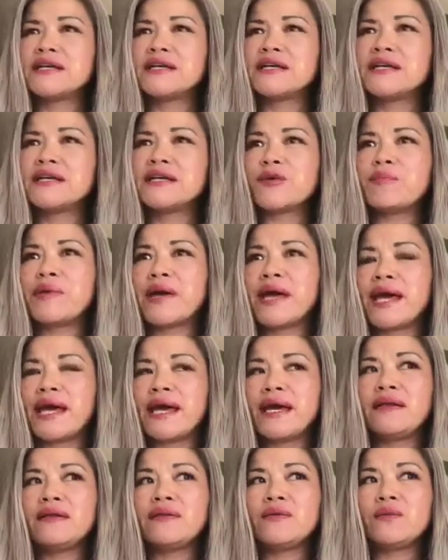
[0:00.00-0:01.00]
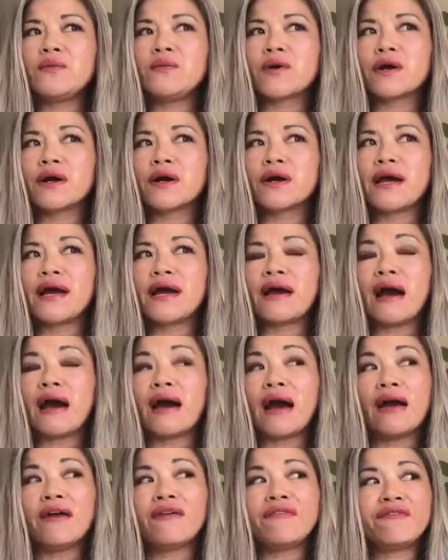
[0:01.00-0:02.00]
for pain where
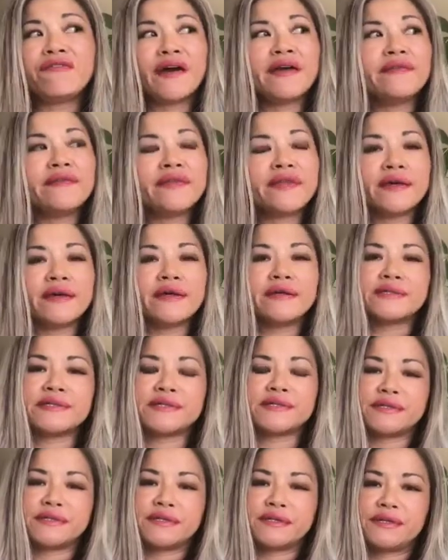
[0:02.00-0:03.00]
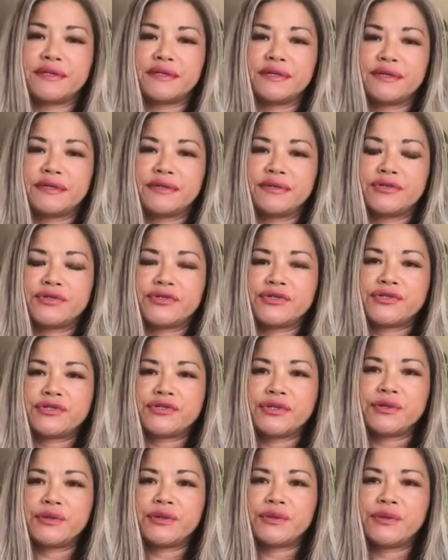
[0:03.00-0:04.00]
I find that,
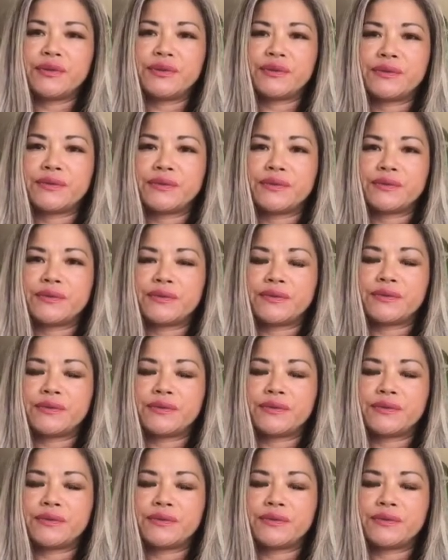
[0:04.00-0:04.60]
so